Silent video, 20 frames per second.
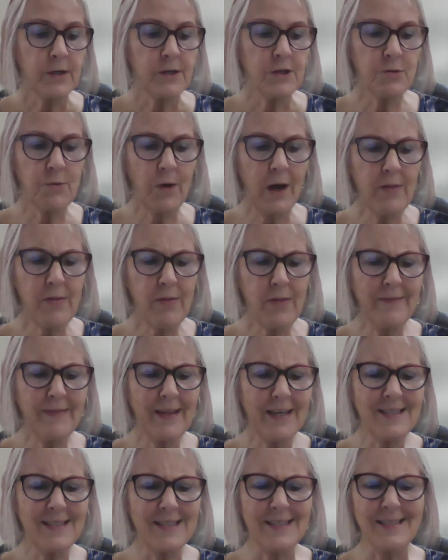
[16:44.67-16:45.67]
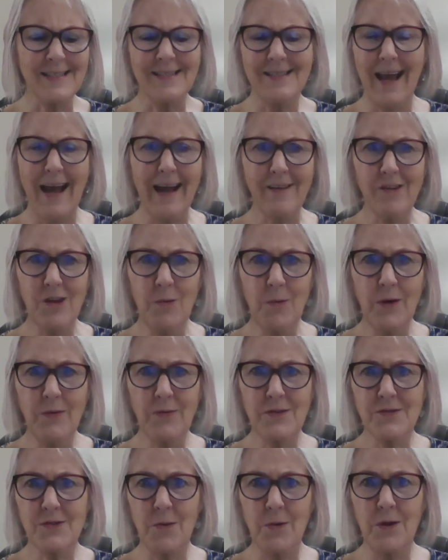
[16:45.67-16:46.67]
Do I think that's exactly
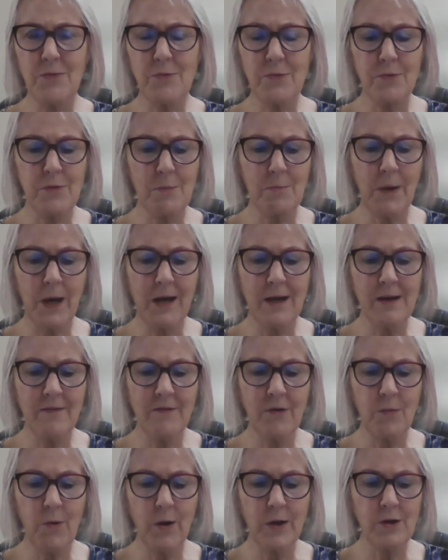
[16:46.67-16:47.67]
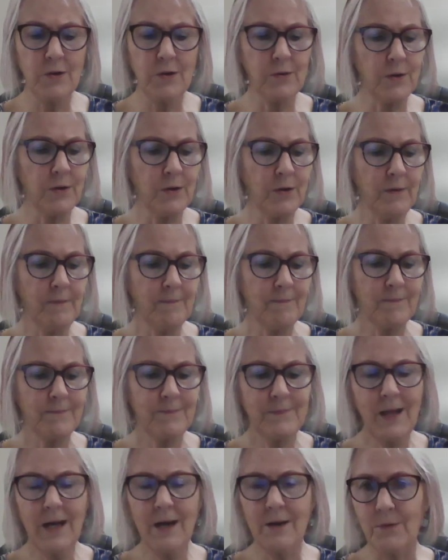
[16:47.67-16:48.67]
what's going through the mind of a 1-year-old?
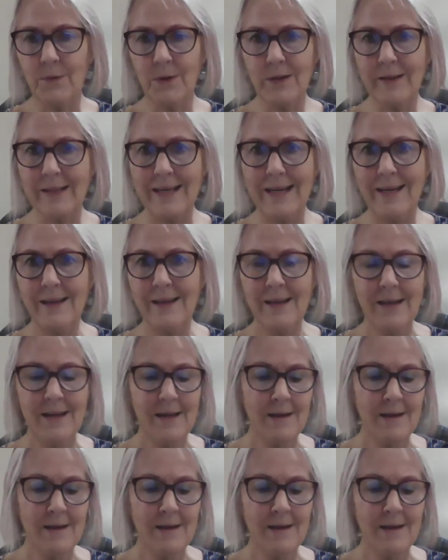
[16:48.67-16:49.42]
Not really.